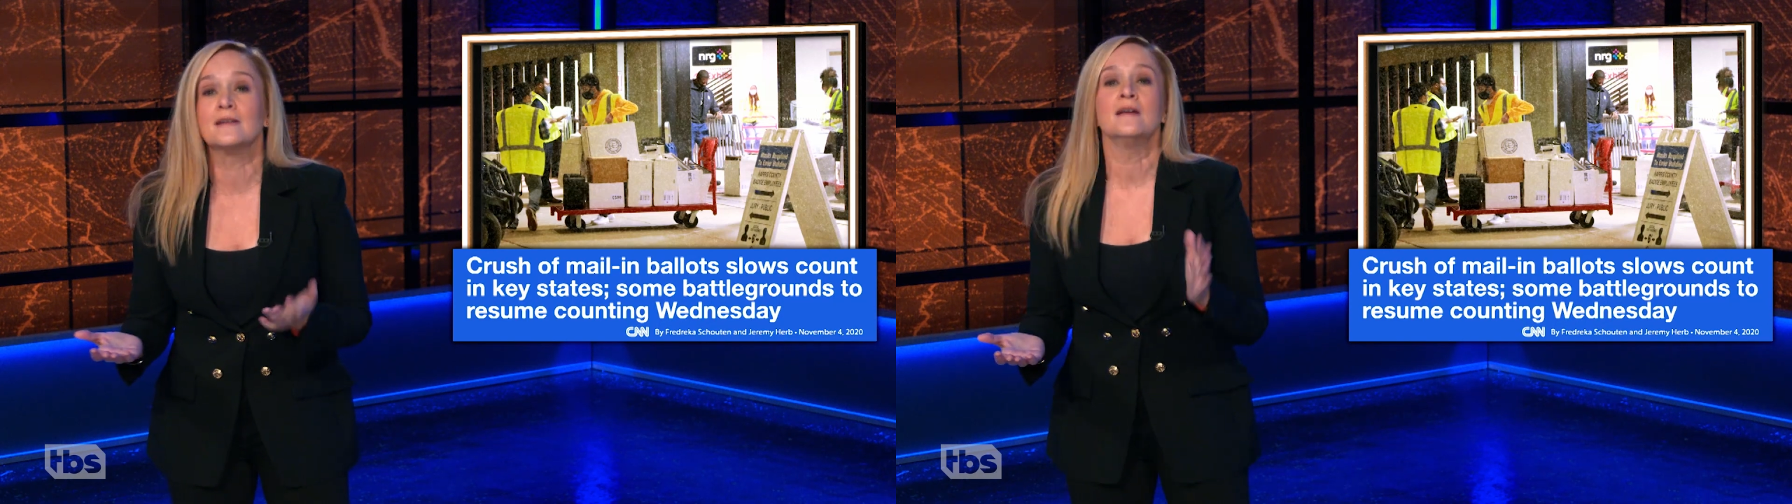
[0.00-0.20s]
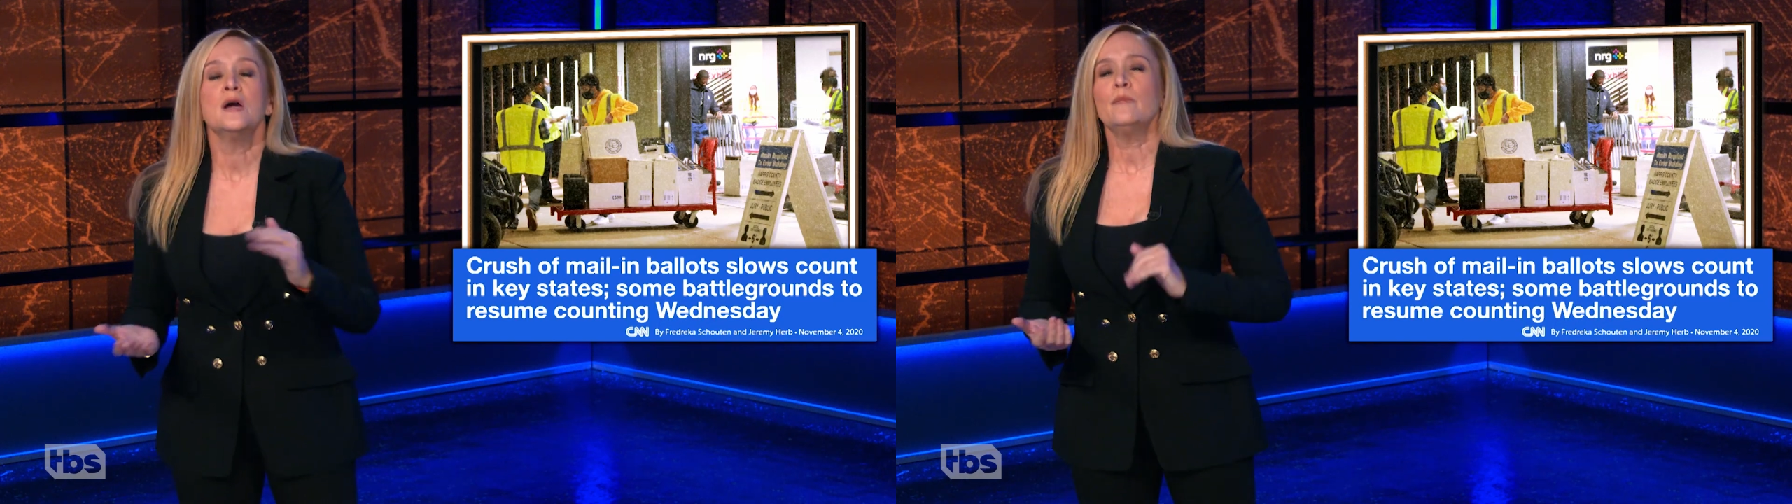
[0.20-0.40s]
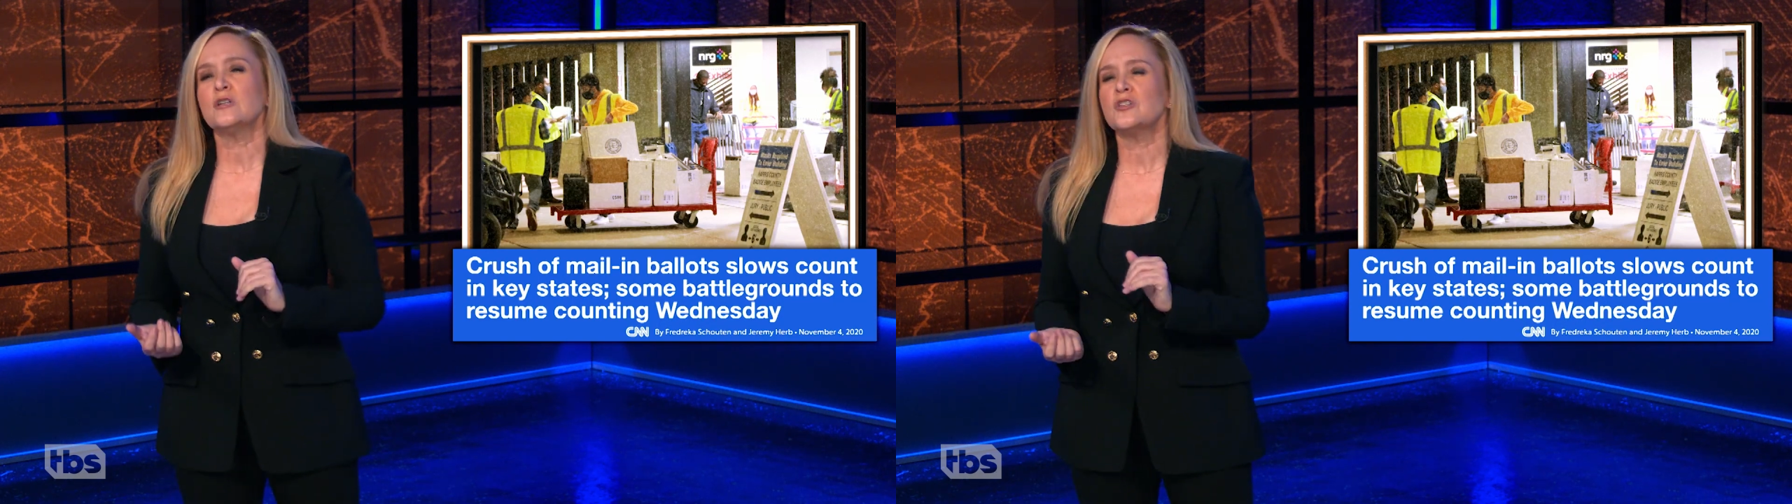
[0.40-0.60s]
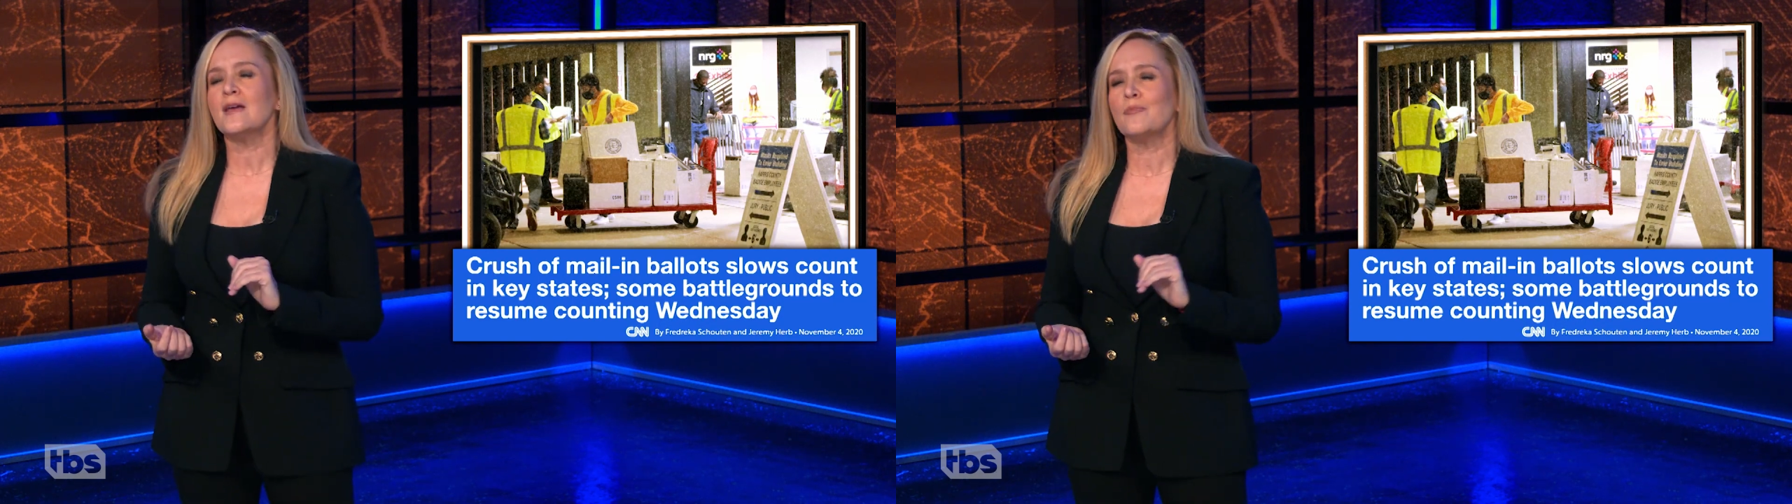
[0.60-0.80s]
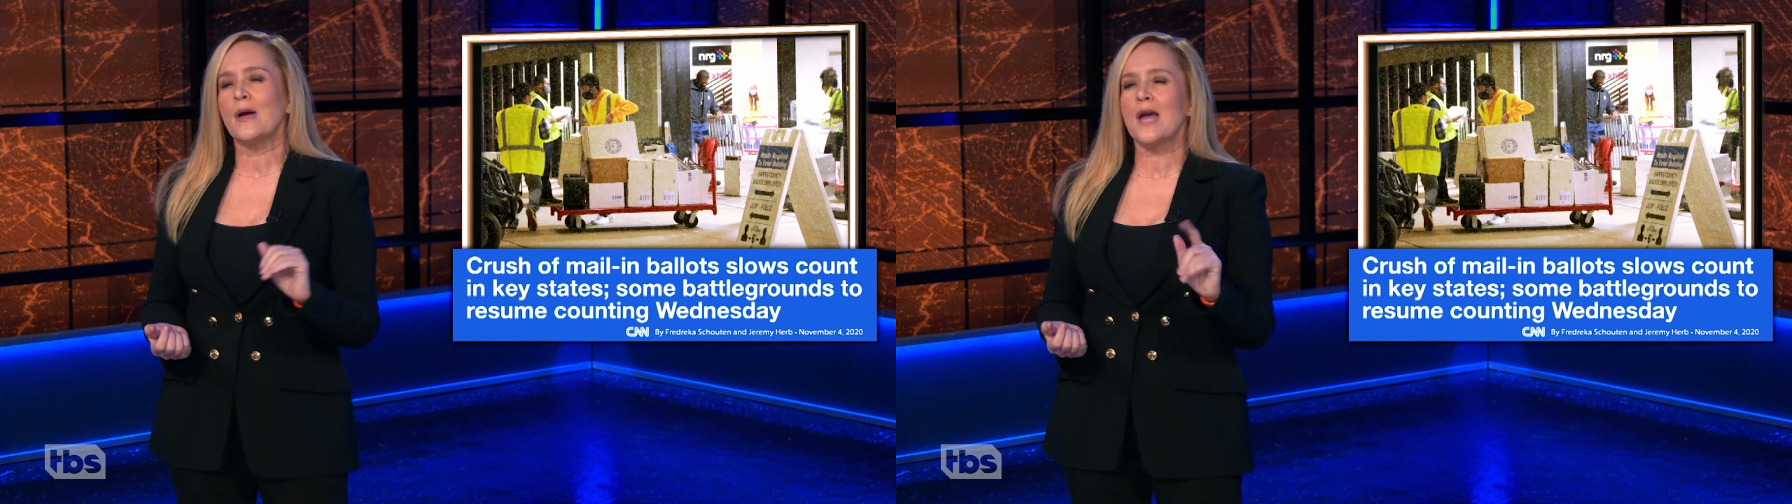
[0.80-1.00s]
and much
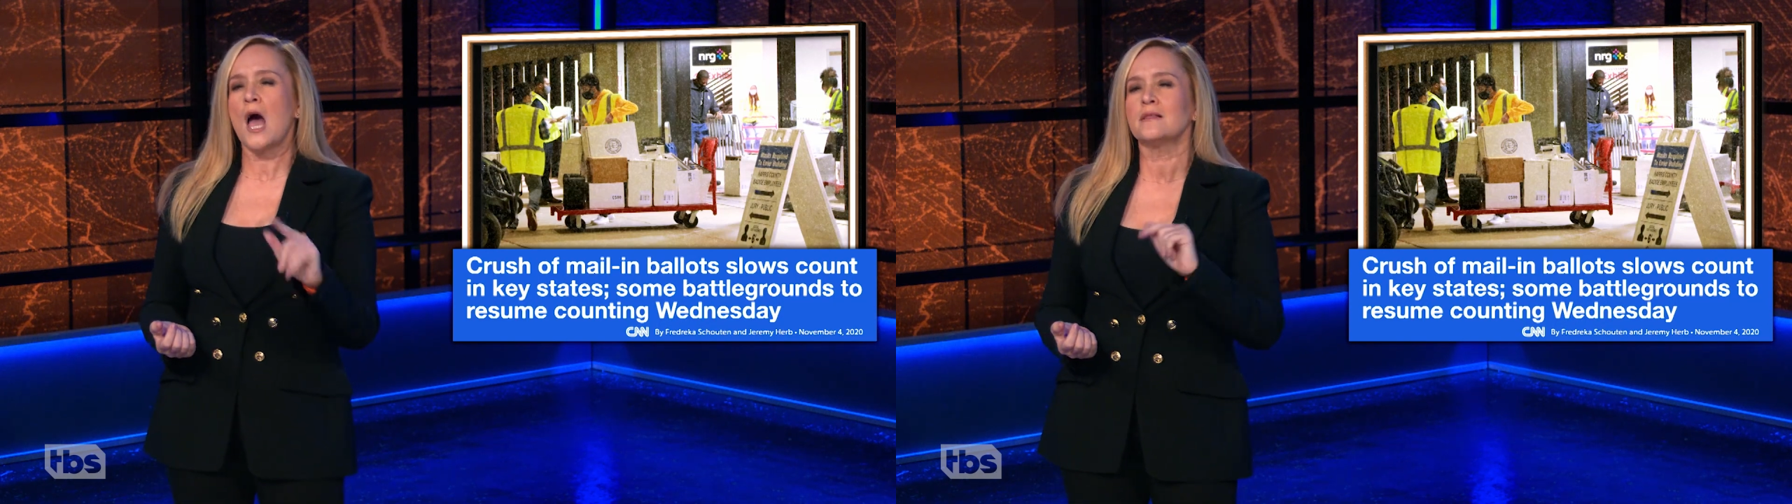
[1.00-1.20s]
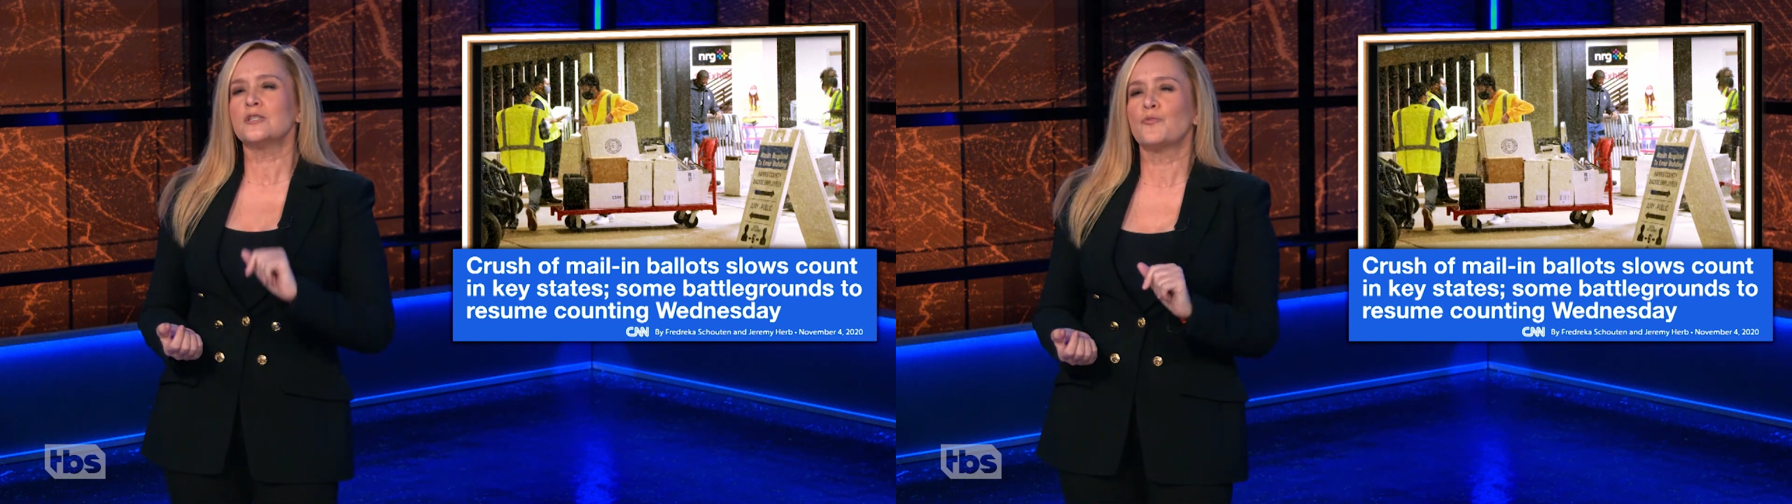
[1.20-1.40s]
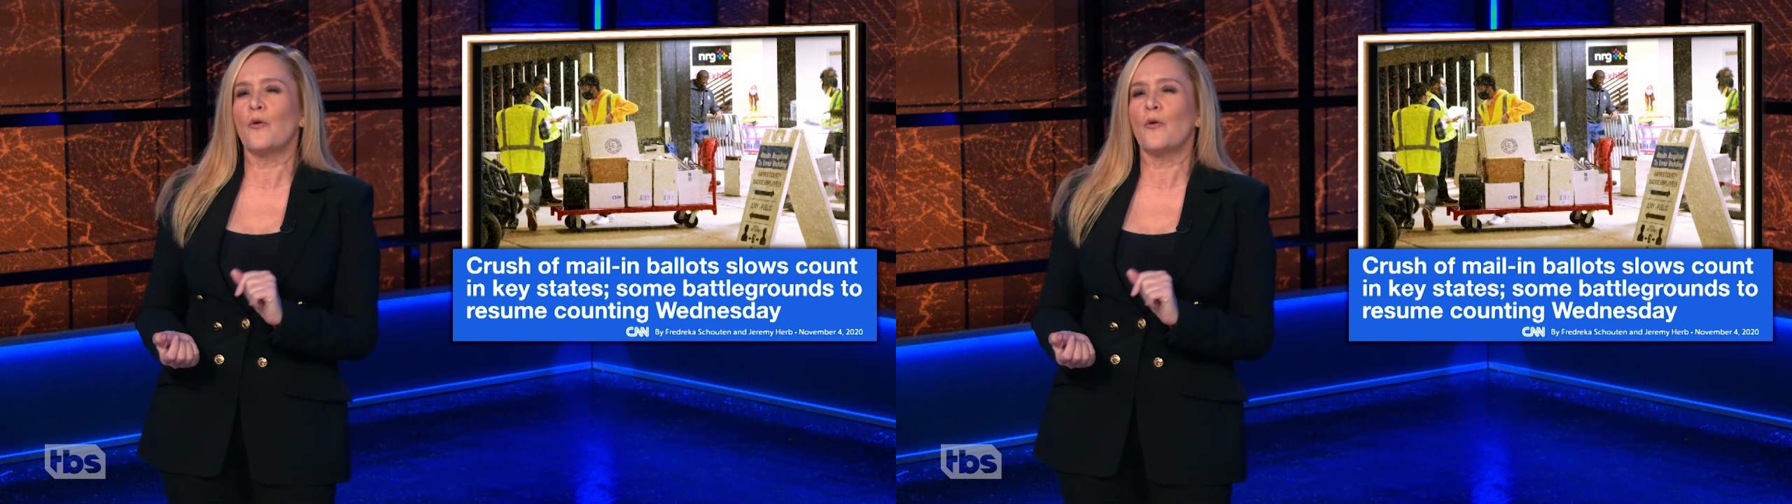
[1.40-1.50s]
like my college